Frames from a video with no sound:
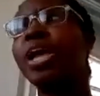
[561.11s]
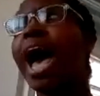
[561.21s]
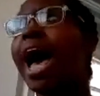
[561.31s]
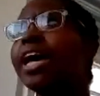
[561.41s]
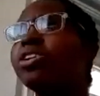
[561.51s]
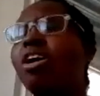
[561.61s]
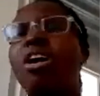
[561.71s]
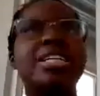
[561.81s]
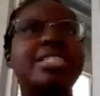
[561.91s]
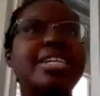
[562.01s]
And
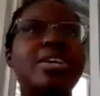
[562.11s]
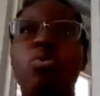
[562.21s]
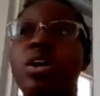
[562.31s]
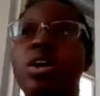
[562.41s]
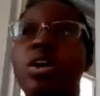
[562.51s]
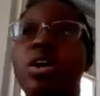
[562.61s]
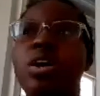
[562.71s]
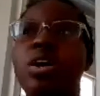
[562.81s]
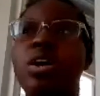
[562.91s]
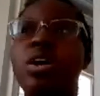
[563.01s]
honestly, one
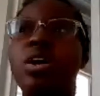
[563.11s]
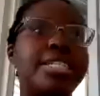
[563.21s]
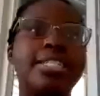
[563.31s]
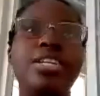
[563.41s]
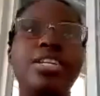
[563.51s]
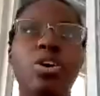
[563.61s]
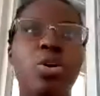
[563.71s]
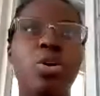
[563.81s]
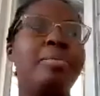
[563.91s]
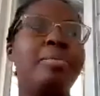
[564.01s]
time I just had to sit
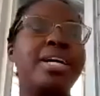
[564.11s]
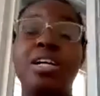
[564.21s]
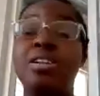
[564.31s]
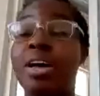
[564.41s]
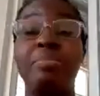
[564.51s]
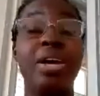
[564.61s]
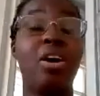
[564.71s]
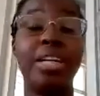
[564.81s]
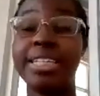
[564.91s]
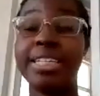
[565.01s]
down with myself and be
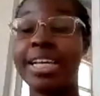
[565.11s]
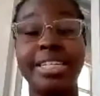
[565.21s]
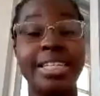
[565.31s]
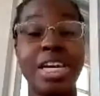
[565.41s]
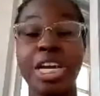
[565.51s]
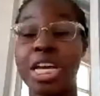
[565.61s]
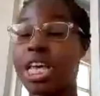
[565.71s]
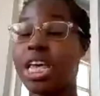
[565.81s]
honest and say,